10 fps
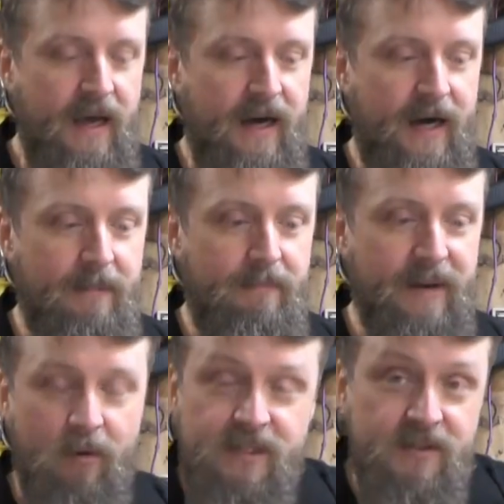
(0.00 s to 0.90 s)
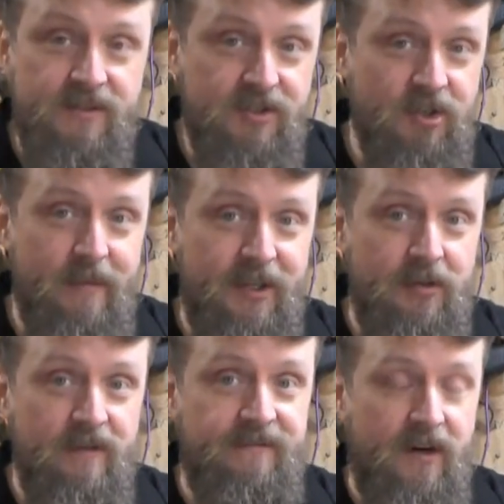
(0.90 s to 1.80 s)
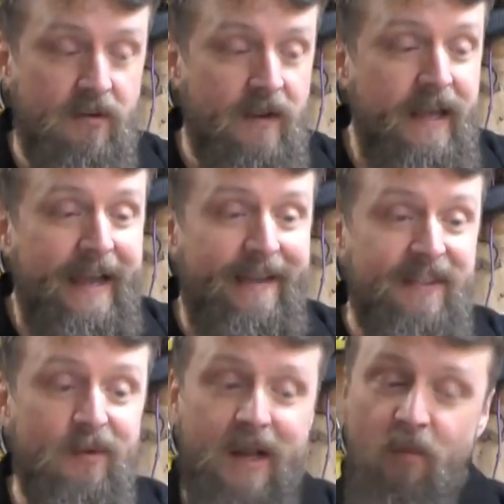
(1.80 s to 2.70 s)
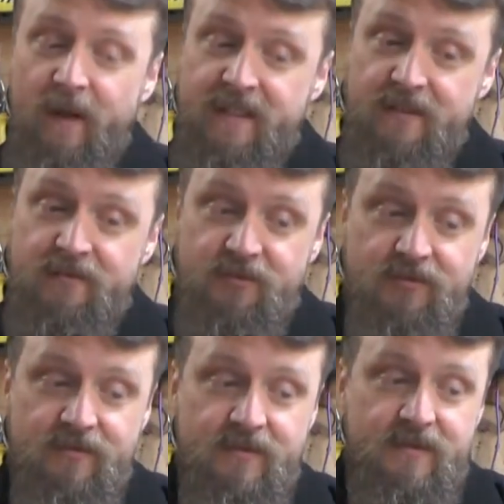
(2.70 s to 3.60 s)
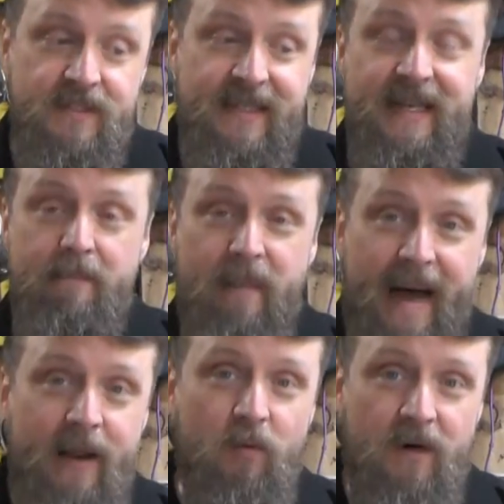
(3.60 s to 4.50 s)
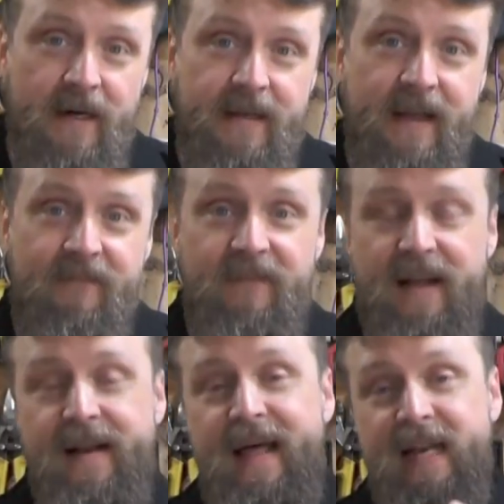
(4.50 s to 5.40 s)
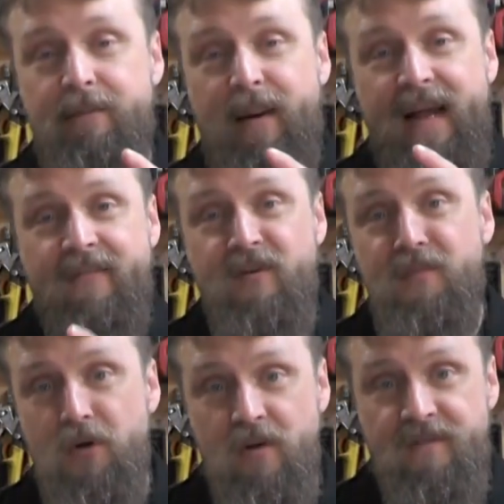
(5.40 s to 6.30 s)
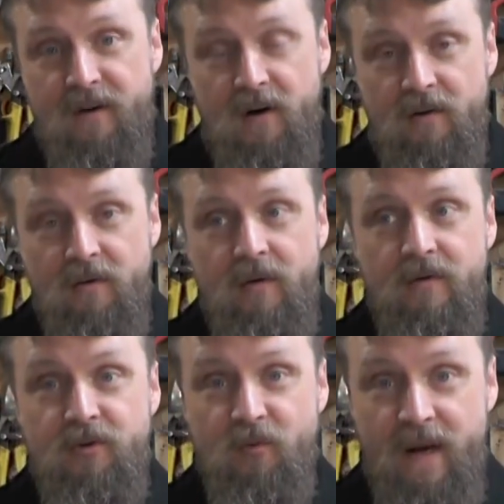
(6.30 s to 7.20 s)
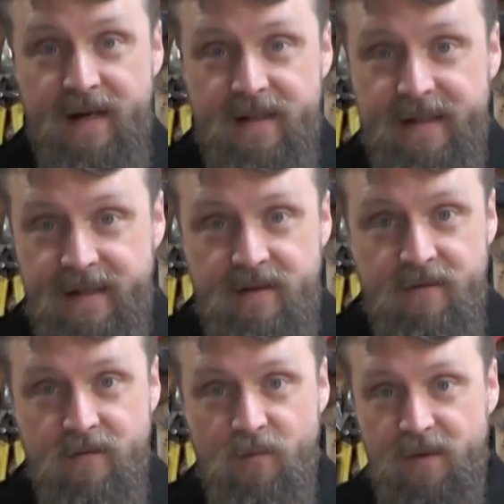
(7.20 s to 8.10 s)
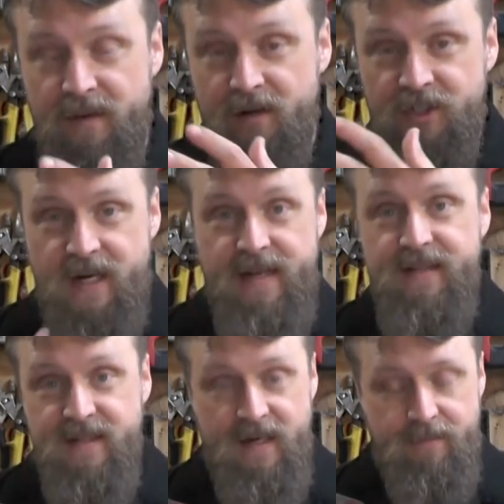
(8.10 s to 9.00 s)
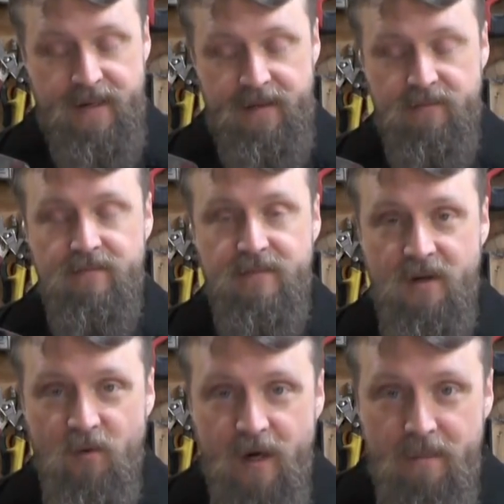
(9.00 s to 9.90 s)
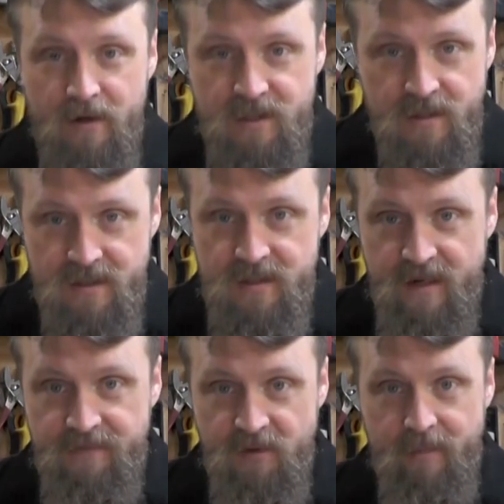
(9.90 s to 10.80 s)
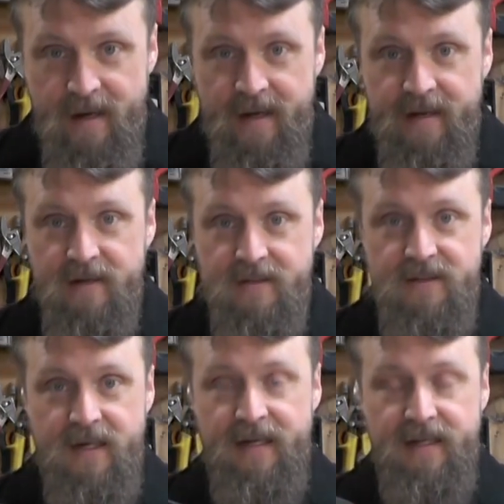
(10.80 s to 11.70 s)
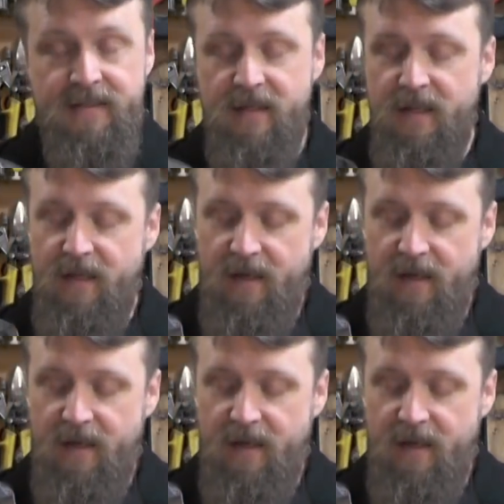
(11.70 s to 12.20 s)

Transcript: But I wasn't sure about Ulefone. And then when I went to decide to buy one, I found out I had to buy it from Ulefone directly. When they're a Chinese company, don't worry, most of this stuff you're buying is Chinese.